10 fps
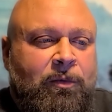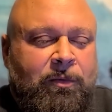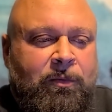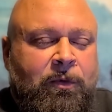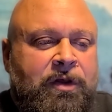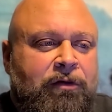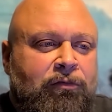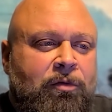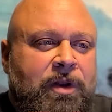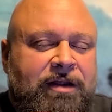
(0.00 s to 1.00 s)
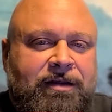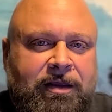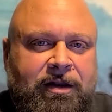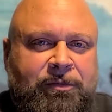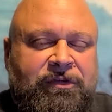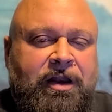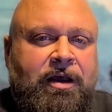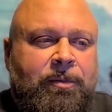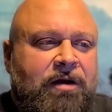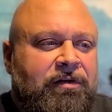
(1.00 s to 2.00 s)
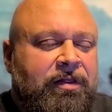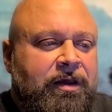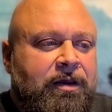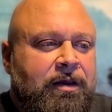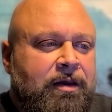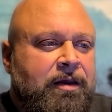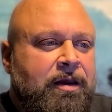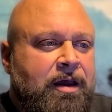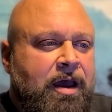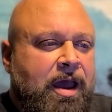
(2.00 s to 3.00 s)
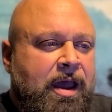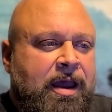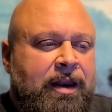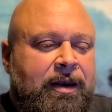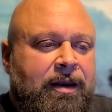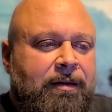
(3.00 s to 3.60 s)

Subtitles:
we're in the room, and I'm setting up everything, and